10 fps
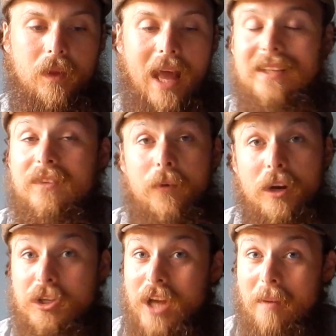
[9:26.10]
as for
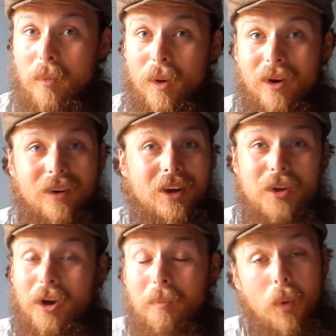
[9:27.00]
a Jetboil,
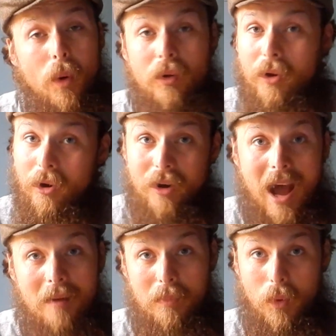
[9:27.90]
you're boiling or
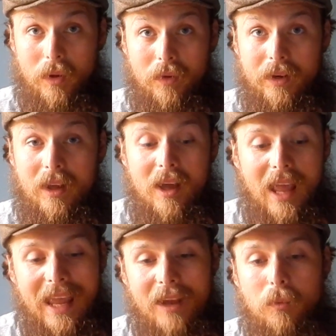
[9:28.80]
not boiling.
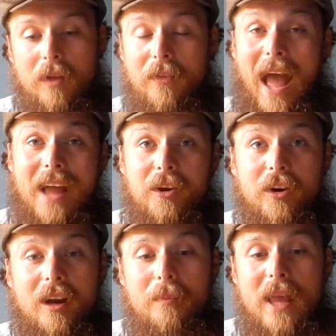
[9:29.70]
And with that, you're
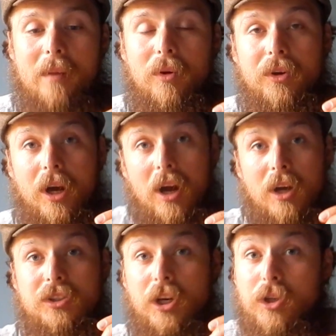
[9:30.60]
going to be able
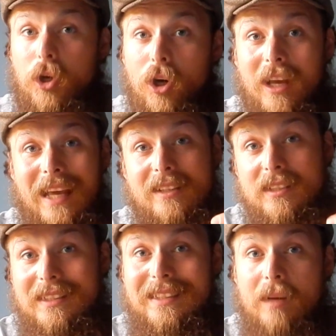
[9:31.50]
to cook and to
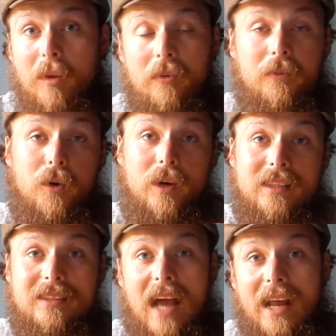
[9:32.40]
simmer food
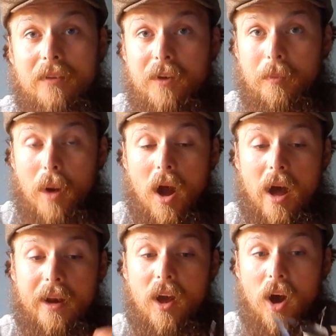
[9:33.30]
inside of your
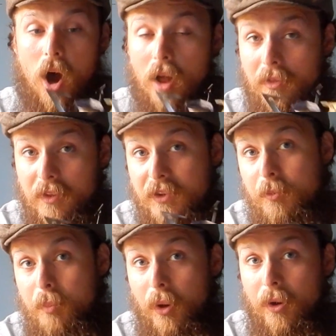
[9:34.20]
pot on this
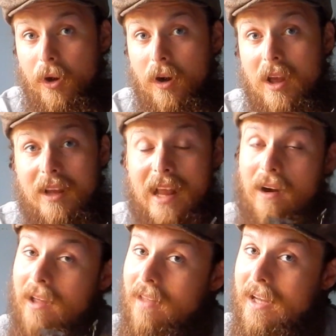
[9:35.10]
burner. Now,
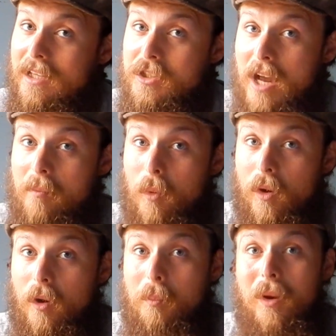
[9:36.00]
I like a
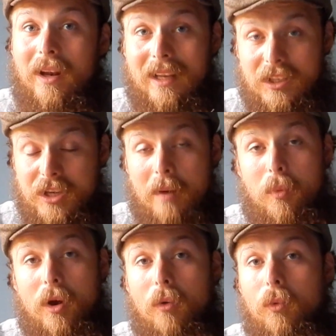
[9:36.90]
Jetboil, but a
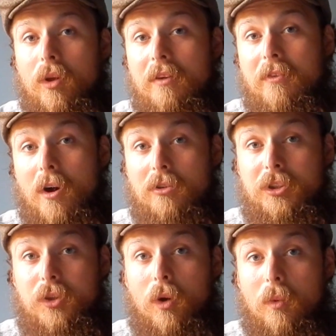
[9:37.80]
Jetboil really falls
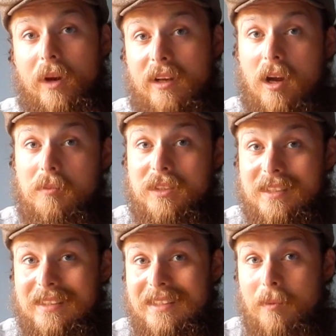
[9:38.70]
short when it comes to
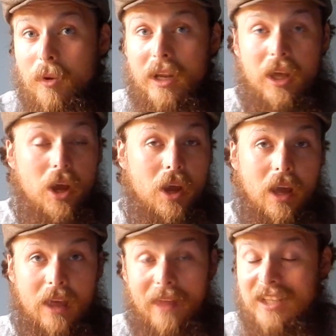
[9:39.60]
simmering.
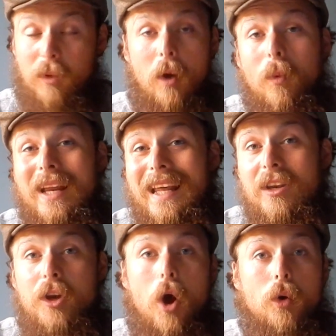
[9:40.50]
And that's why we did
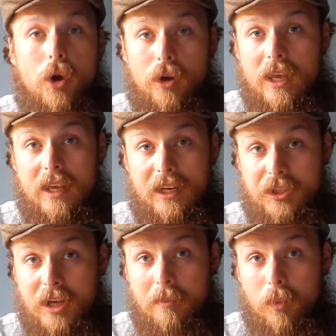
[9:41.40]
no cooking in a
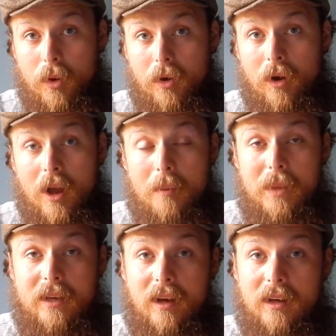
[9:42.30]
Jetboil,
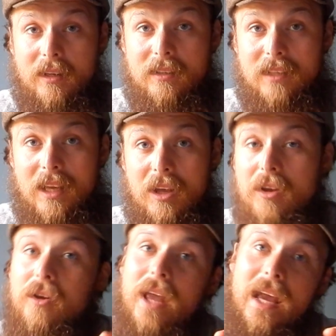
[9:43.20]
because
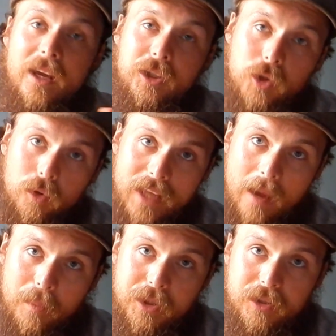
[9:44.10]
you can't control
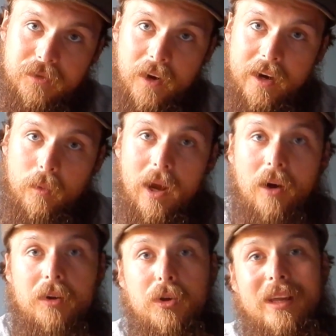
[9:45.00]
temperatures very
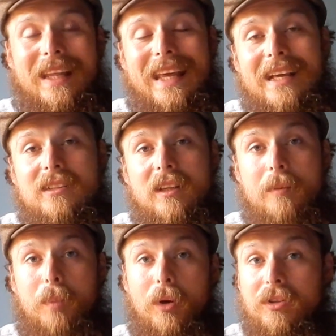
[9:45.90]
well. You can easily
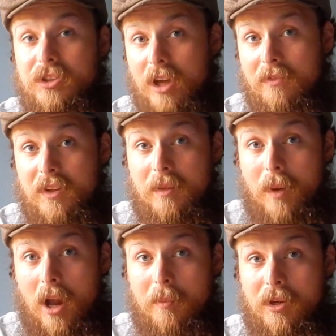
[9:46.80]
burn stuff to the
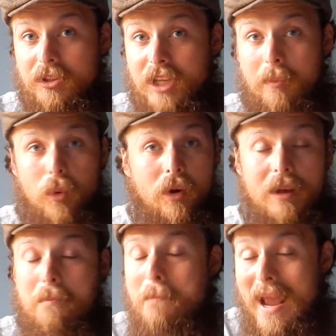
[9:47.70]
bottom of your Jetboil
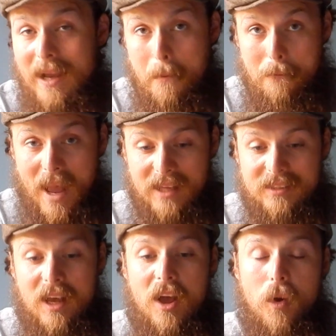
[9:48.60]
and make a
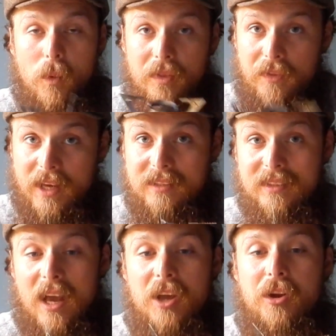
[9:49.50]
mess. With this,
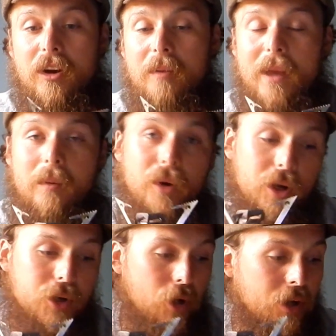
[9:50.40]
you're going to be able to
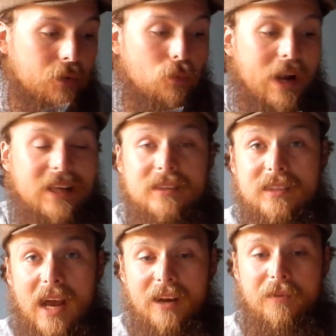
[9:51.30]
cook right
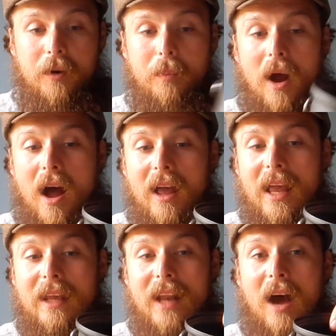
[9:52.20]
inside of your pot
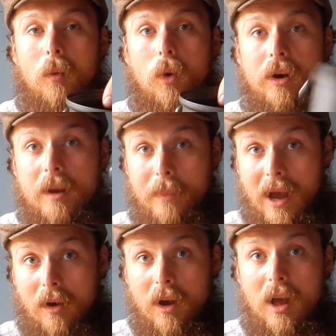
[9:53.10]
and not worry
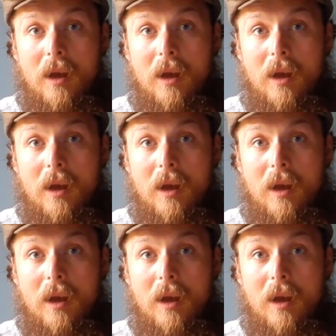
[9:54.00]
about